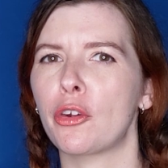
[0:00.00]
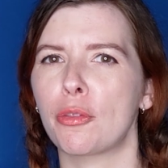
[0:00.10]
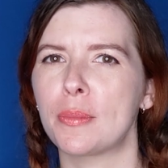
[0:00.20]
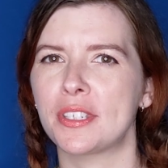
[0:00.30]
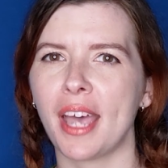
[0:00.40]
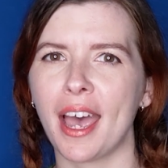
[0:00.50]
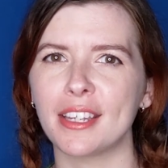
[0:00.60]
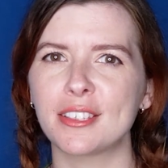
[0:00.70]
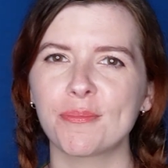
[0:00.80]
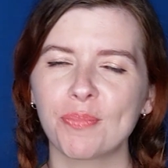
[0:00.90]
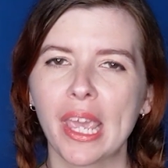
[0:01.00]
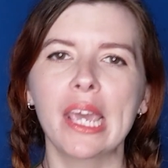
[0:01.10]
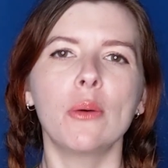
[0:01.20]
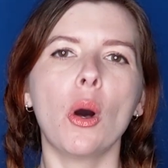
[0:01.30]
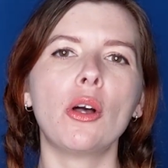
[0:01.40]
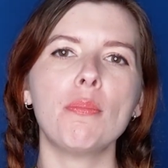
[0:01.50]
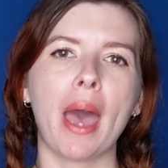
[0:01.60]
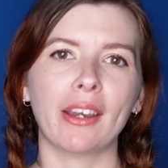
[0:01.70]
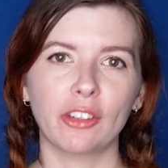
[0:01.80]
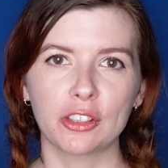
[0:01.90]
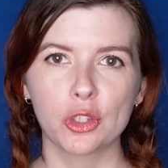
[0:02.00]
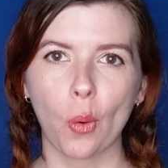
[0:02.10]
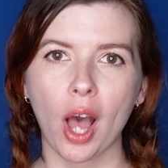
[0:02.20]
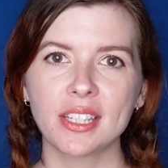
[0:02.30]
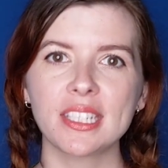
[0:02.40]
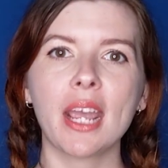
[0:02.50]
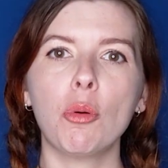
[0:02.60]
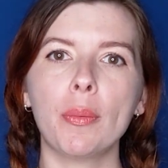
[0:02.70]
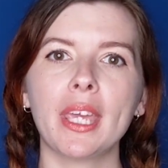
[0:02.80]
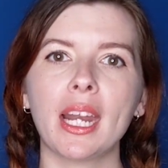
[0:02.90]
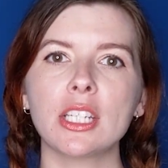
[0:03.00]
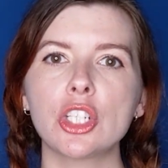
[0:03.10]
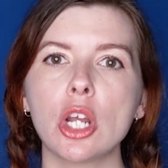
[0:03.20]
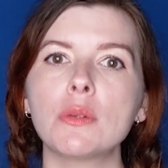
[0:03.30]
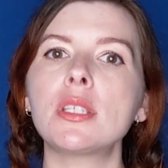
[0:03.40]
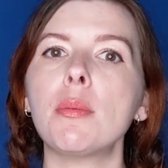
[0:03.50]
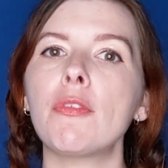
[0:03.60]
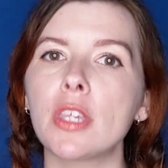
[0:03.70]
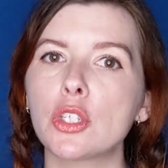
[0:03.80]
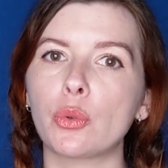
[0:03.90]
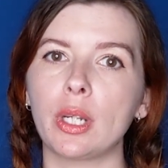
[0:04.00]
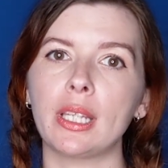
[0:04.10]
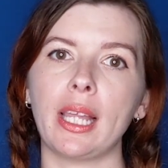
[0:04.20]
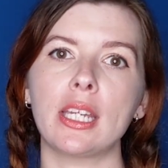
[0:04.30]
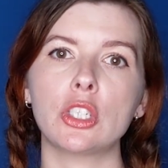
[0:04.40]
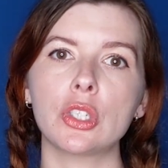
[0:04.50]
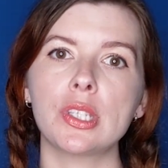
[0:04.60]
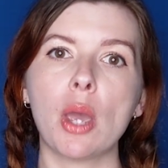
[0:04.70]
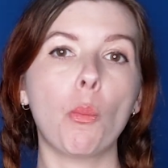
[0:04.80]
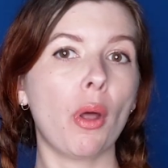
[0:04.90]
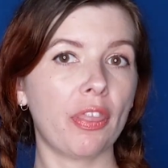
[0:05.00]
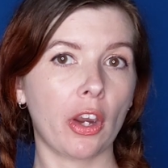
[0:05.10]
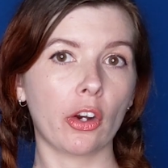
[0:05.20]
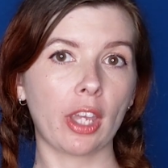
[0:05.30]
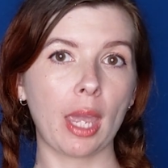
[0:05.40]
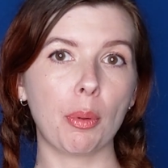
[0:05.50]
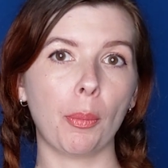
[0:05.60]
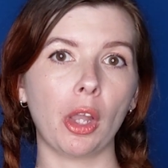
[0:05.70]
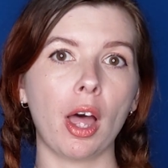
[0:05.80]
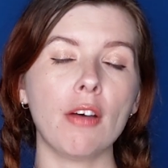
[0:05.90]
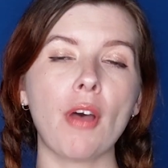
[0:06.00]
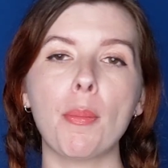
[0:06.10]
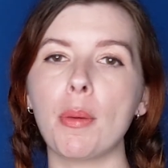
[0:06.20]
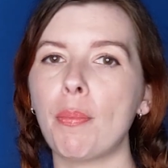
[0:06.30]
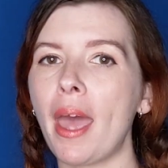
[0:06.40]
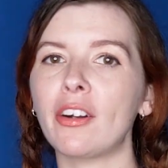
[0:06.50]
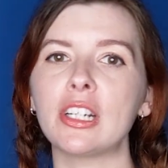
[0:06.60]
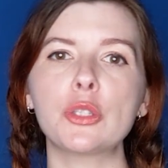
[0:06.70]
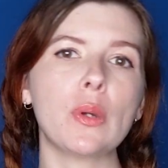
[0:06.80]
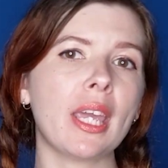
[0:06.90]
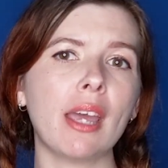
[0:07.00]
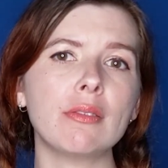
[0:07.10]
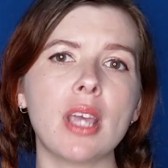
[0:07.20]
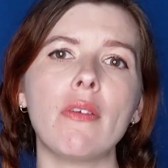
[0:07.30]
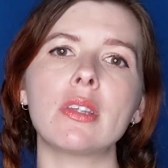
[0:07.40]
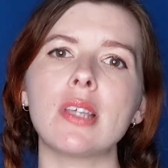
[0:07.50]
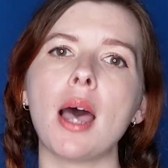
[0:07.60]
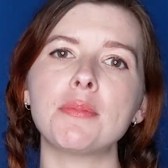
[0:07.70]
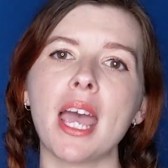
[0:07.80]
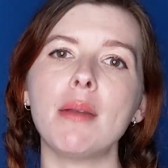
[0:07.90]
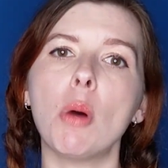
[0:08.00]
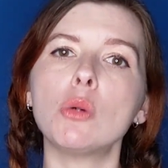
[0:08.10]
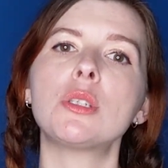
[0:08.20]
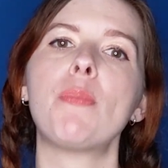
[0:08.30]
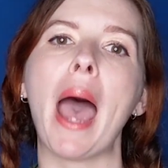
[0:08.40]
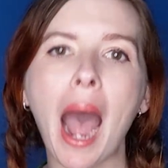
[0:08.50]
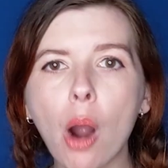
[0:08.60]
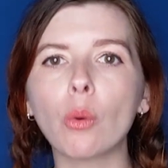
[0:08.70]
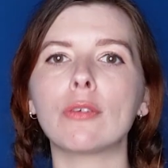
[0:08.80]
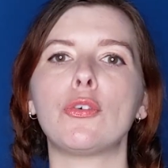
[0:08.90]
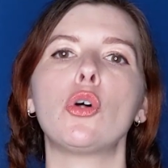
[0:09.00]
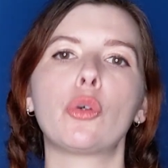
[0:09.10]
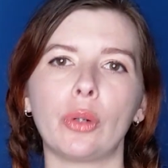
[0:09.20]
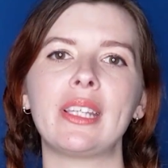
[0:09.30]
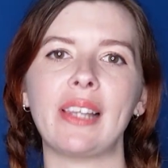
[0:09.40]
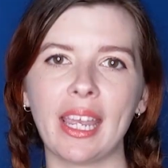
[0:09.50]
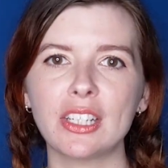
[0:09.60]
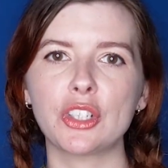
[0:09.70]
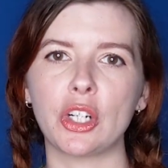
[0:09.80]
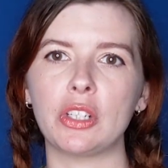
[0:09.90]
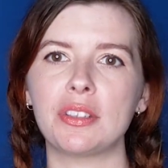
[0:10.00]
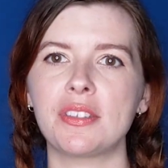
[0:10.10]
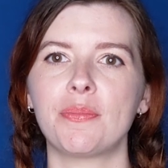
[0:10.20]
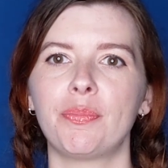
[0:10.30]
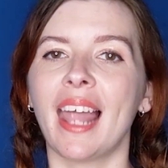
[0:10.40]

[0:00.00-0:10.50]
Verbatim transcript: Earth besides. Welcome back, Nerd Squad. Today we'll be getting to know some of these Green Lanterns and what they are capable of a bit better as we count down the top 10 most powerful Green Lanterns.